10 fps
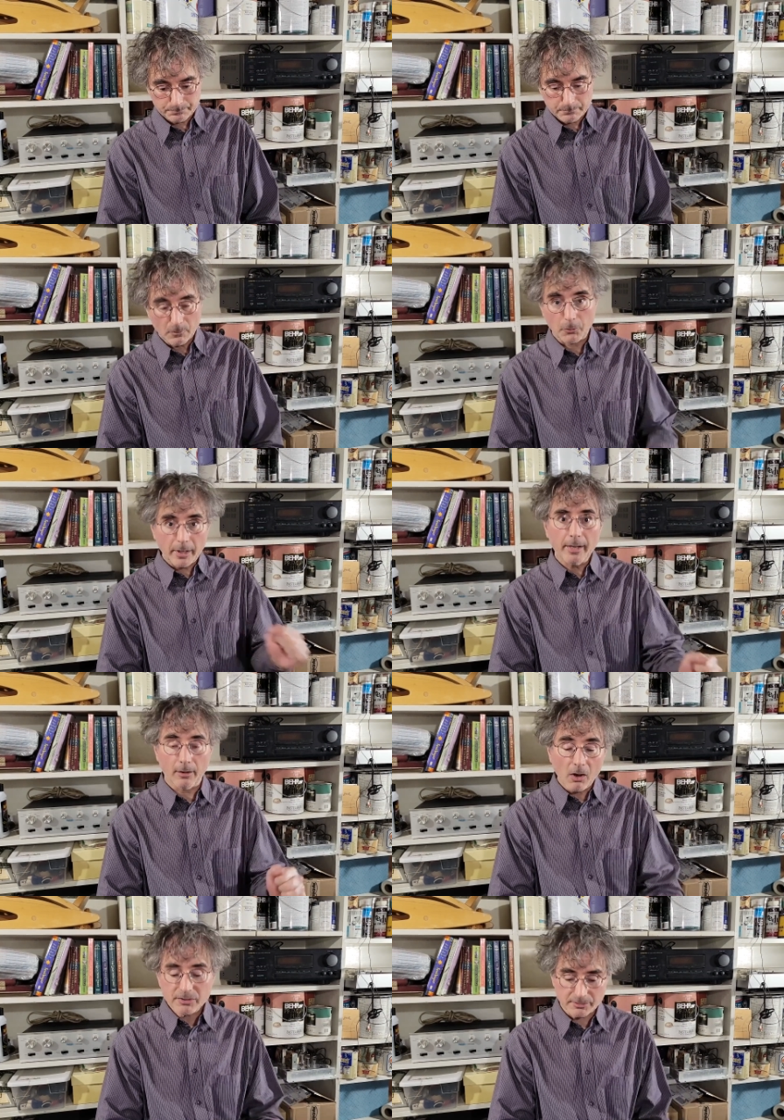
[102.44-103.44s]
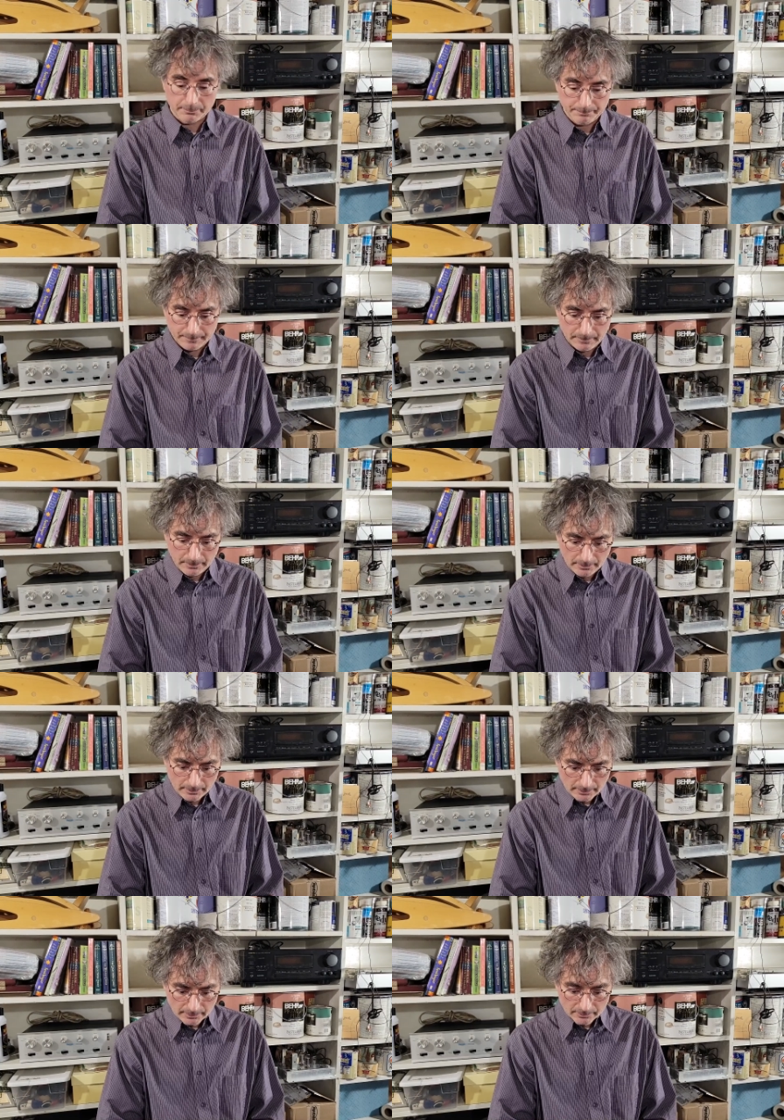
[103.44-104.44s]
Okay, awesome.
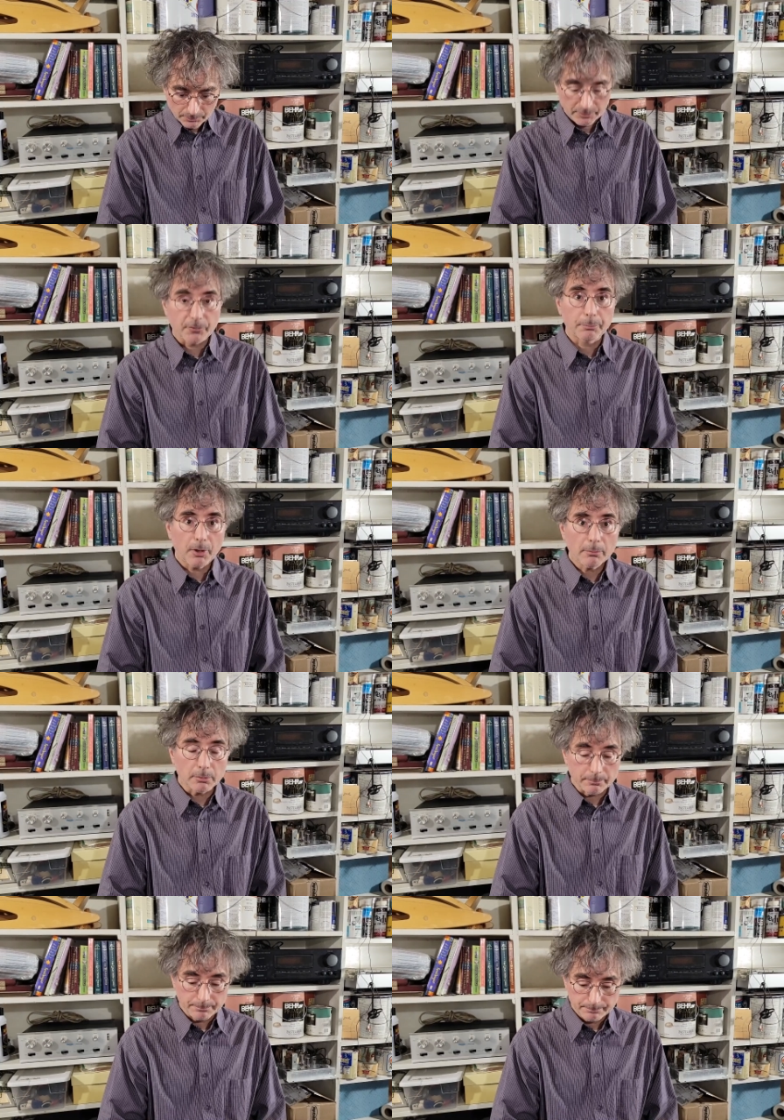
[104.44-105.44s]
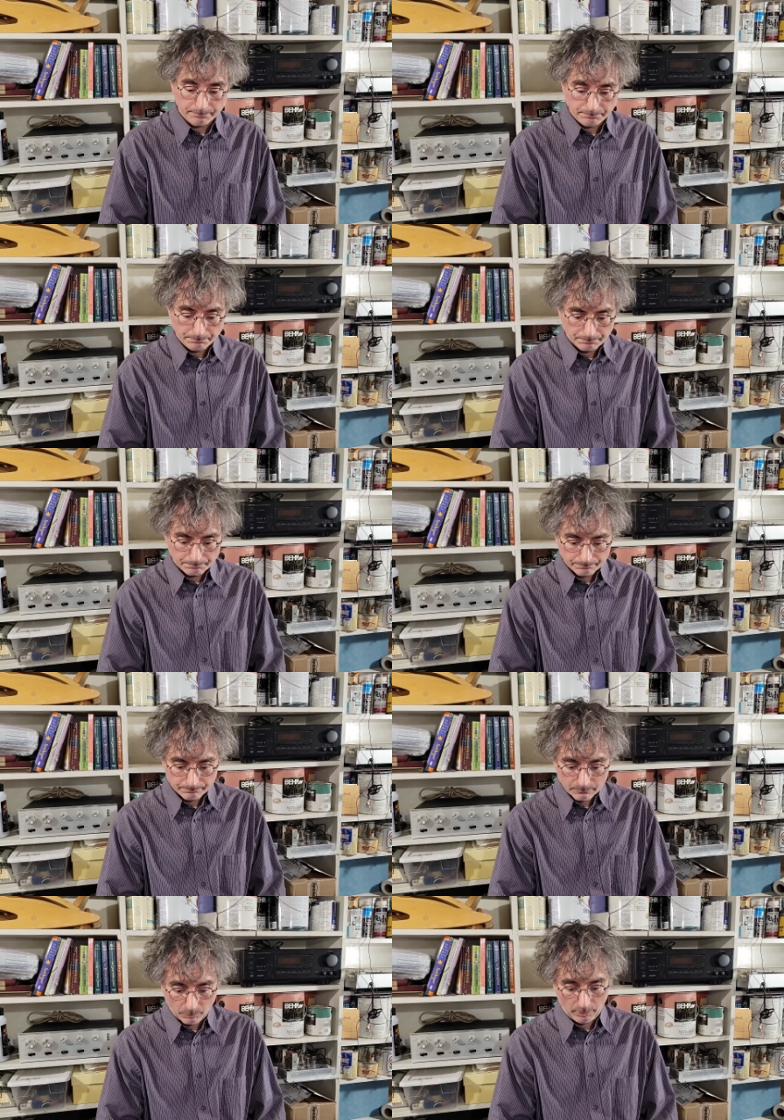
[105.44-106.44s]
So what's the problem?
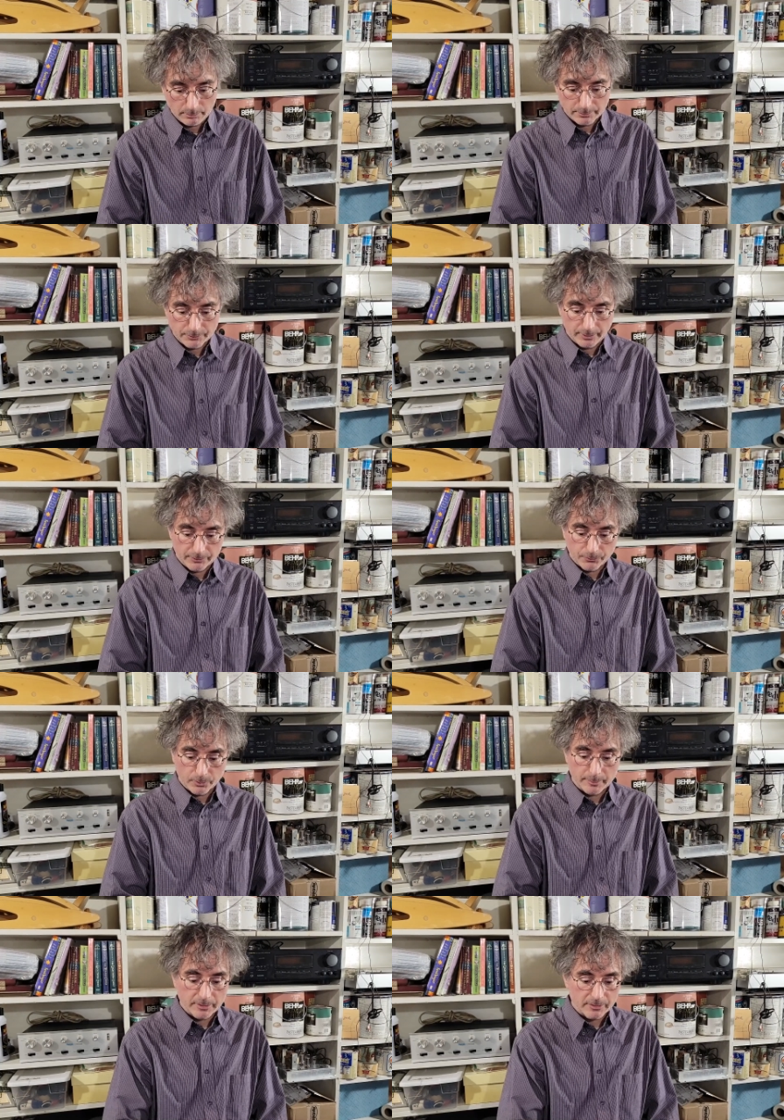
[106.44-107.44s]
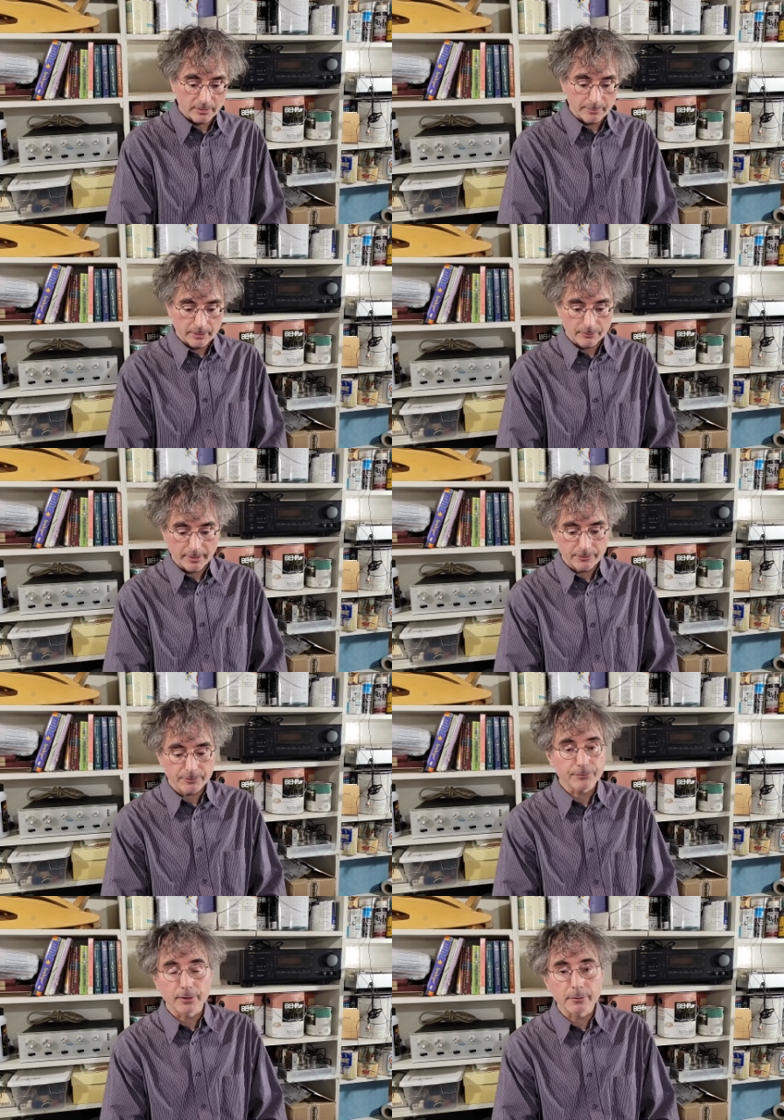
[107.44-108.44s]
Well, the transformer has a limited range
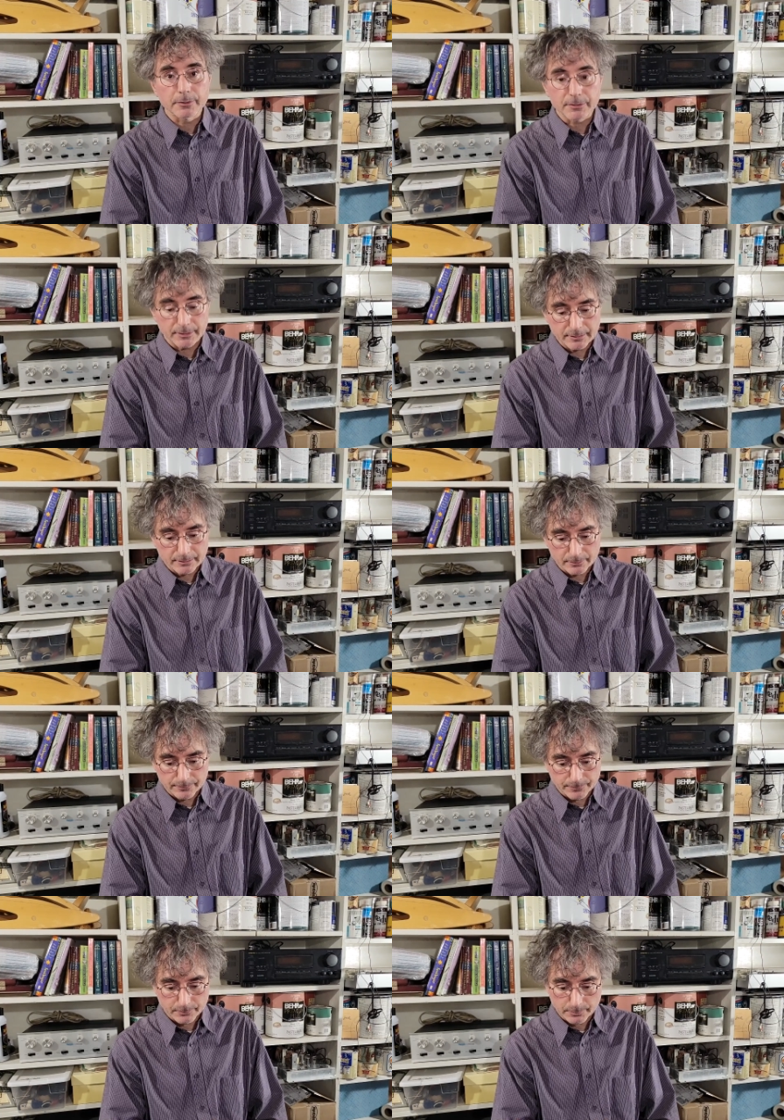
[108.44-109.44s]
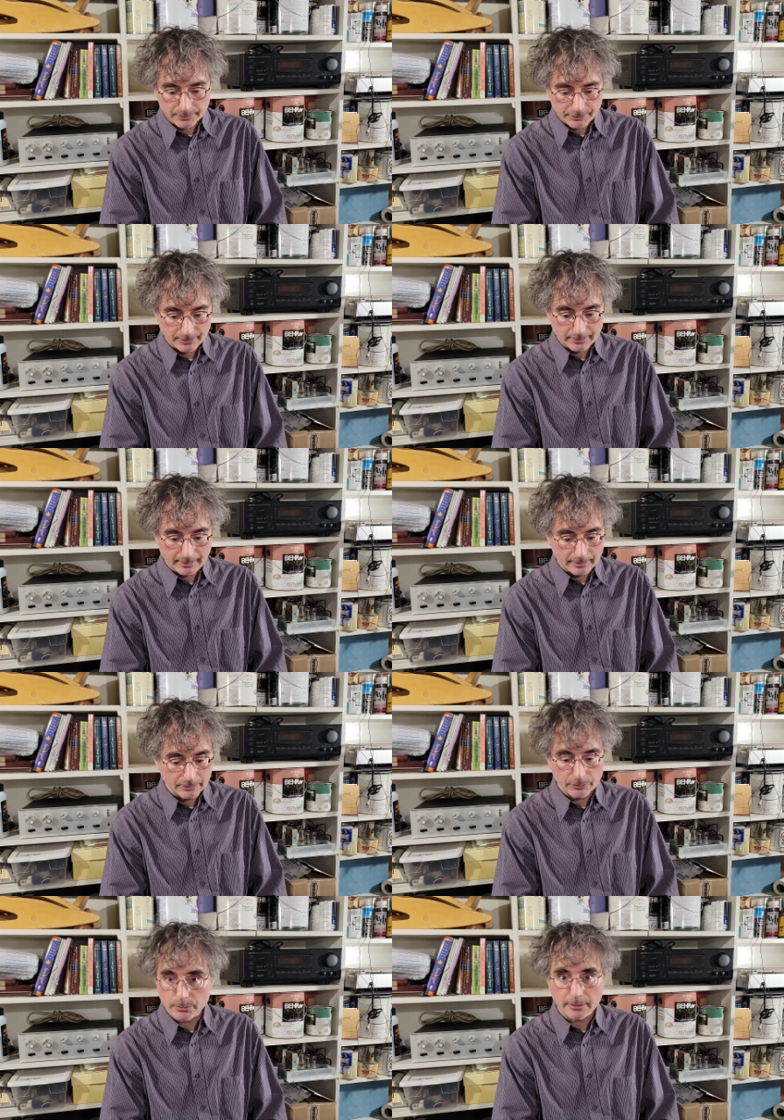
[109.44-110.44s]
of frequencies over which it can
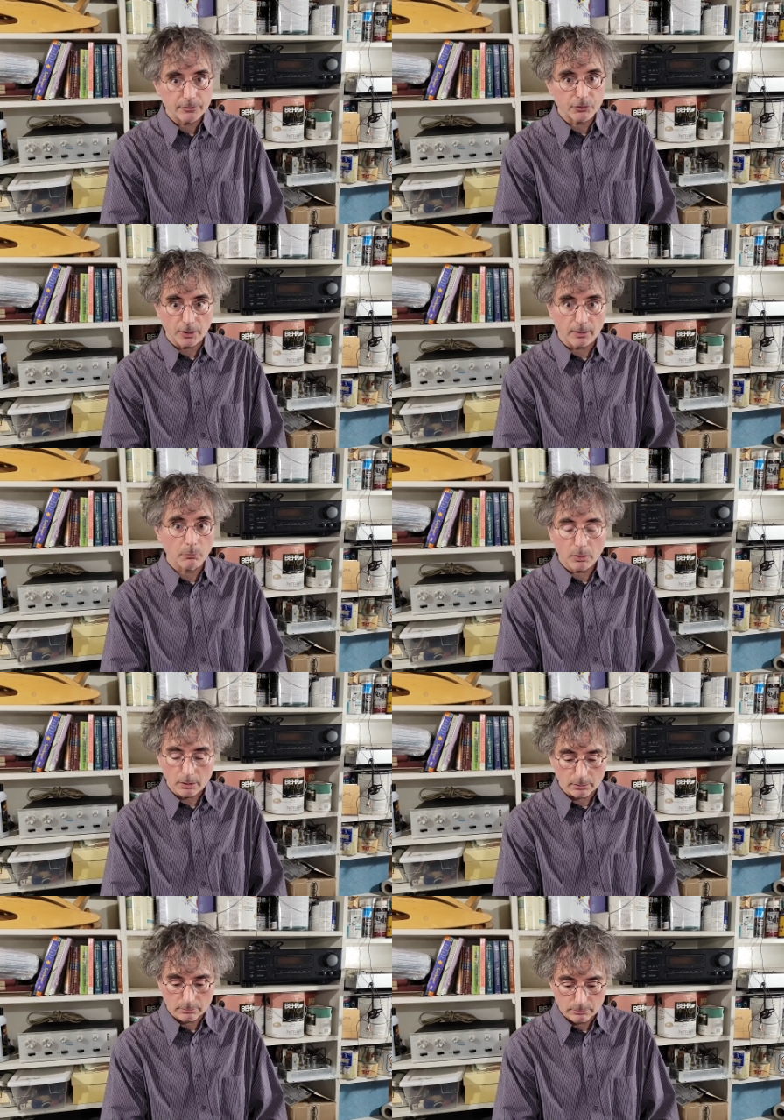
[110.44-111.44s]
do its job well.